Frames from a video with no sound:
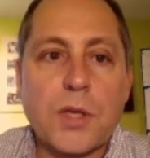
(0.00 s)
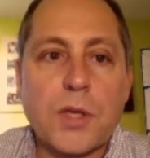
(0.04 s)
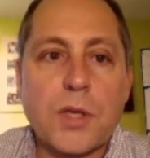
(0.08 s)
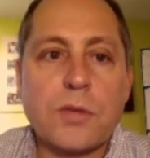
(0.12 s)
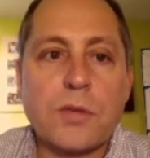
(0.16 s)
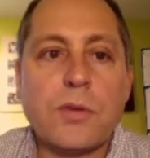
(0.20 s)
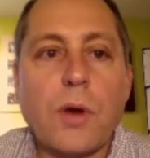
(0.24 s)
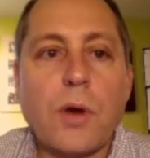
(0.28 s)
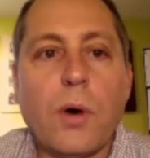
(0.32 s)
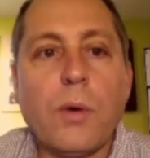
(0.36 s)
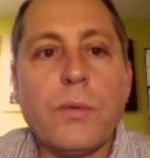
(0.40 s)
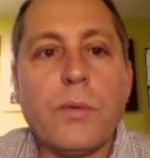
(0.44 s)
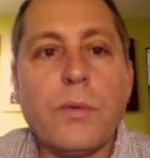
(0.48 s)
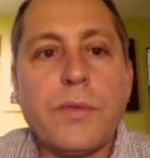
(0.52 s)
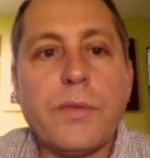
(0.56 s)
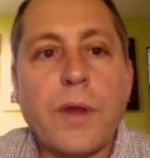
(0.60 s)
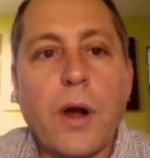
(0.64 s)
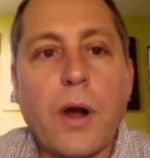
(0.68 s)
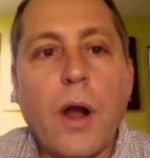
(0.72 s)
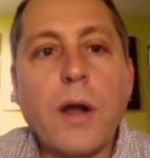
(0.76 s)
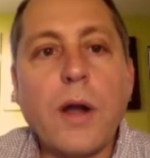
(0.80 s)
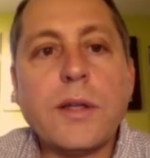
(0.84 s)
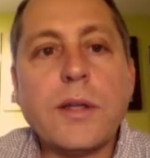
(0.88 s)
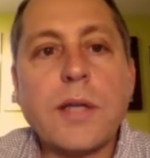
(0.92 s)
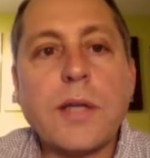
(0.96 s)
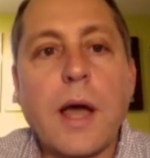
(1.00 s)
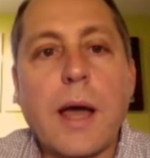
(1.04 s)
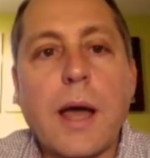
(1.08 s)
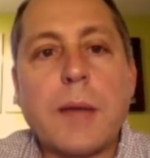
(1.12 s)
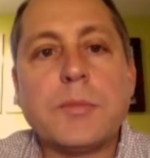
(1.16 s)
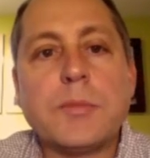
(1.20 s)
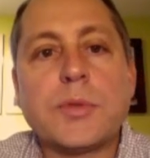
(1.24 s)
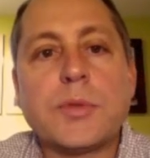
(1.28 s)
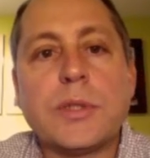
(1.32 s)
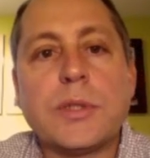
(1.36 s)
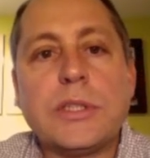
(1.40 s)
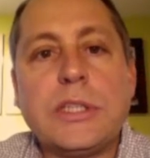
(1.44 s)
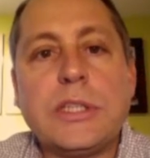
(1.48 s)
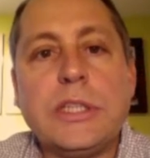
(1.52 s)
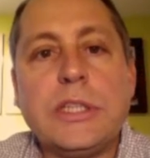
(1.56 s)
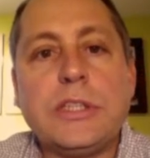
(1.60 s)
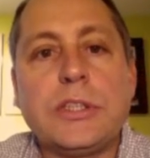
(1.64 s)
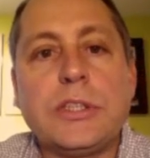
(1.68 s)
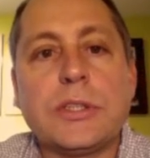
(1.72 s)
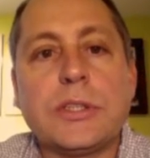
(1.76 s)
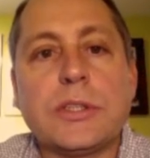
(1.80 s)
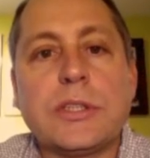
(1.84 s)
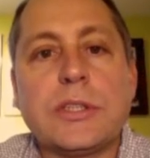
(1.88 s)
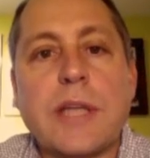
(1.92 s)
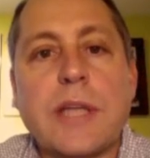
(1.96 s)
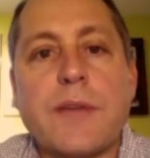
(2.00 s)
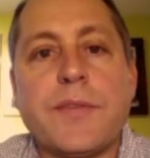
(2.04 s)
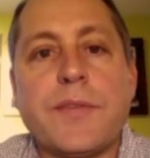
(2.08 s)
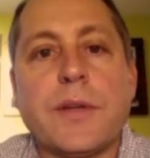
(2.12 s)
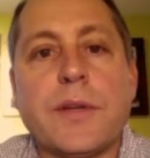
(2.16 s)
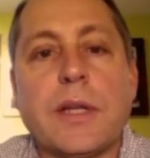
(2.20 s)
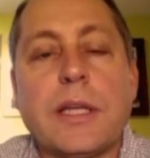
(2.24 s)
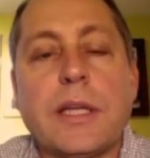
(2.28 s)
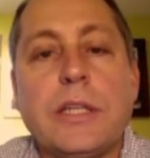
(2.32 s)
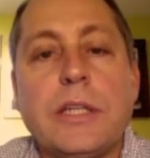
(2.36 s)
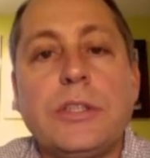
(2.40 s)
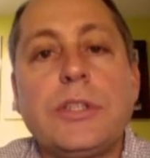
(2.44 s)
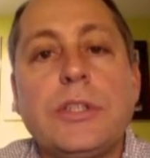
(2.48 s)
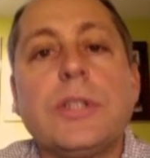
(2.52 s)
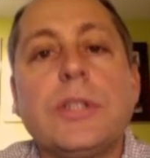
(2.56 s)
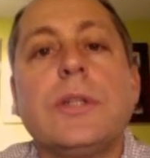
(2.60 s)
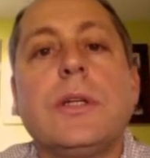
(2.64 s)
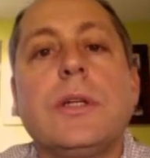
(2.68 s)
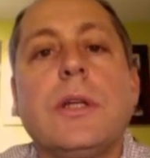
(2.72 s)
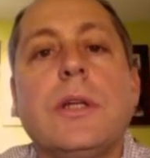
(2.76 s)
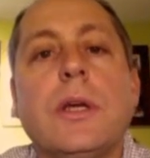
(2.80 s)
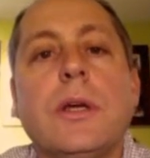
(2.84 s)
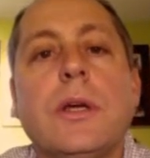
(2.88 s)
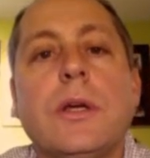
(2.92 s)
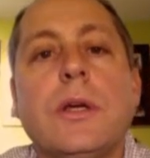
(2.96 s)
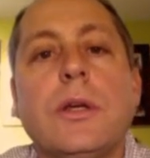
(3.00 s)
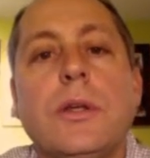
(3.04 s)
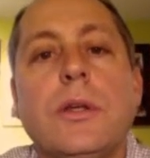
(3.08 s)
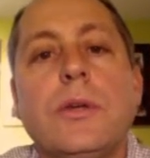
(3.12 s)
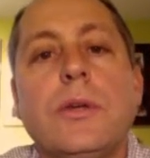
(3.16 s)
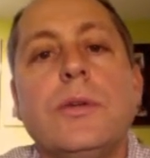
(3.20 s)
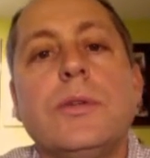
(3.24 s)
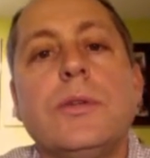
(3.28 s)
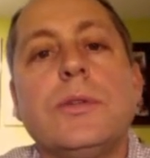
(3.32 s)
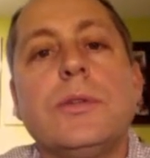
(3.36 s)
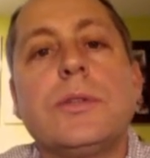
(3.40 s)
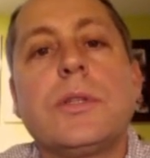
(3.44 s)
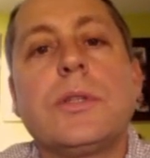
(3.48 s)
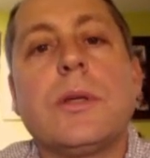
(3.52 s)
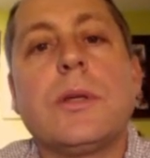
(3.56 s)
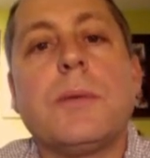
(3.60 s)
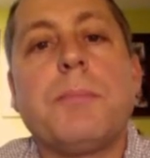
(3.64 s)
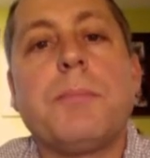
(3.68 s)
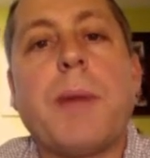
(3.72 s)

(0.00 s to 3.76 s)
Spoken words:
So there are times when teachers definitely should use